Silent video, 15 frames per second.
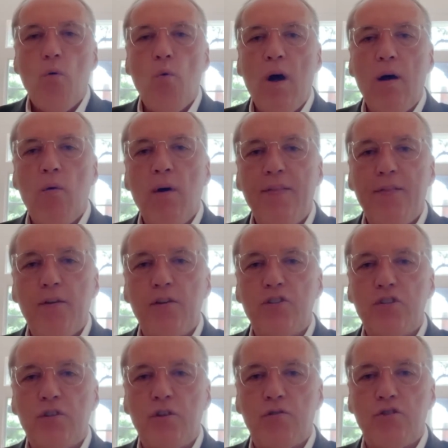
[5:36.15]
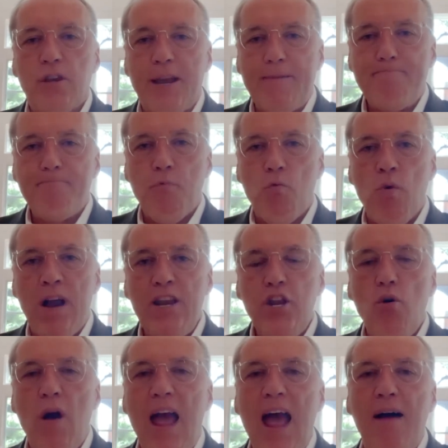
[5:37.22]
When
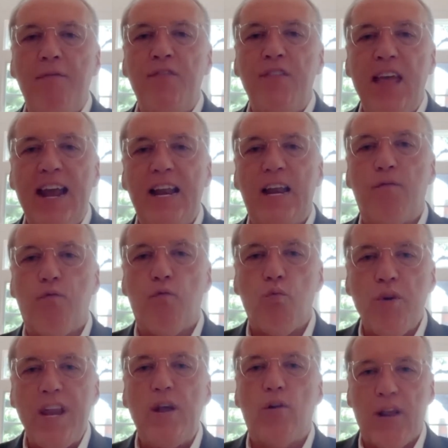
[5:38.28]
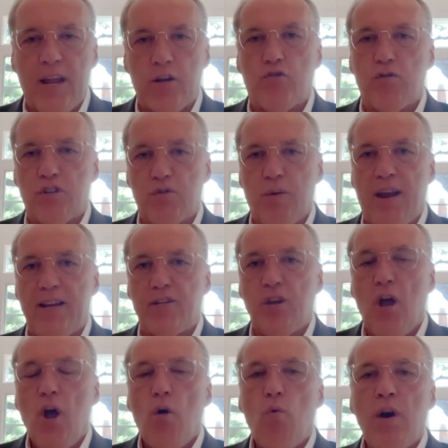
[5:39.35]
you have negative real interest
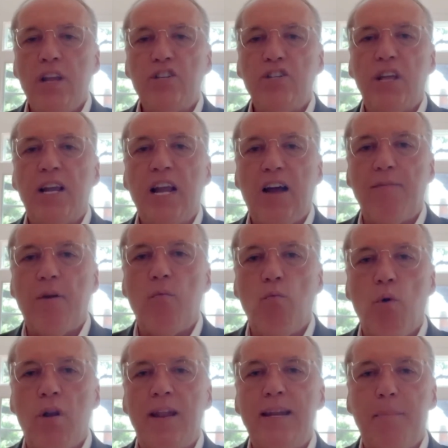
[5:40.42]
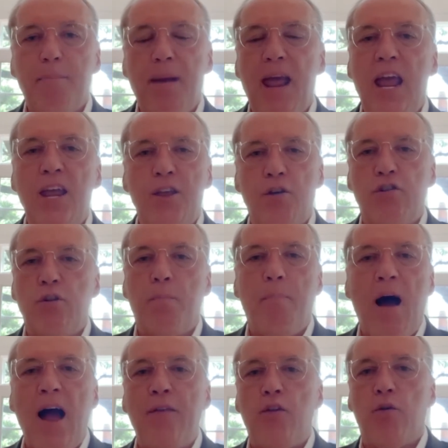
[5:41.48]
rates, what is the government willing to pay you to
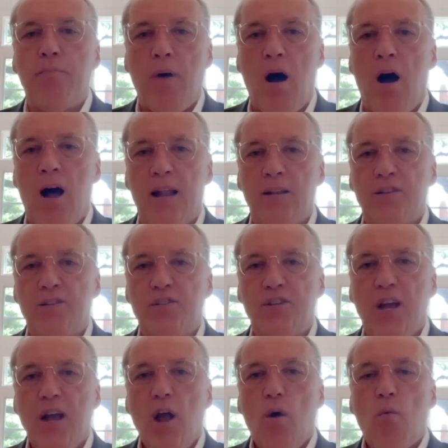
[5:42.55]
buy their bonds?